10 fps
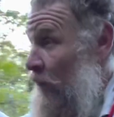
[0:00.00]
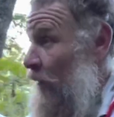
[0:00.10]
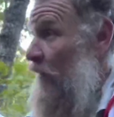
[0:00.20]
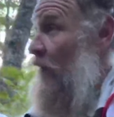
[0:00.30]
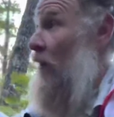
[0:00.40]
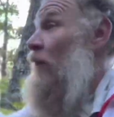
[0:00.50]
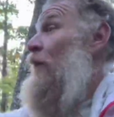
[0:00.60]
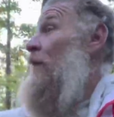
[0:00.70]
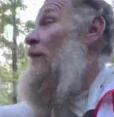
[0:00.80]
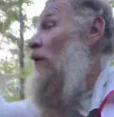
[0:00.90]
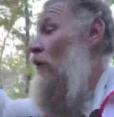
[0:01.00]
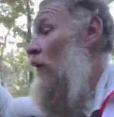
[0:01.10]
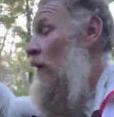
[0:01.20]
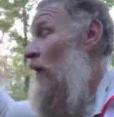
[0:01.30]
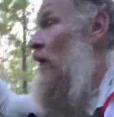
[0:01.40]
bit, up even
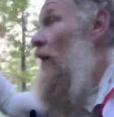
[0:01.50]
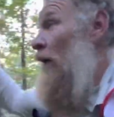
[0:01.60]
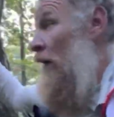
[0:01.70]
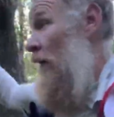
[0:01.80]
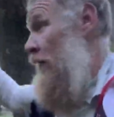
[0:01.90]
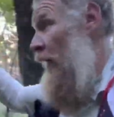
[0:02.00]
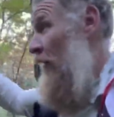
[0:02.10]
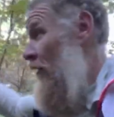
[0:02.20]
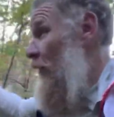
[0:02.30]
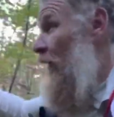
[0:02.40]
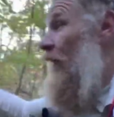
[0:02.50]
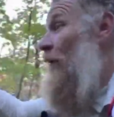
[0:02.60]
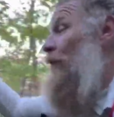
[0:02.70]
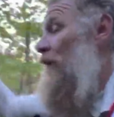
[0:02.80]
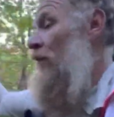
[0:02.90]
more, down a little bit, up even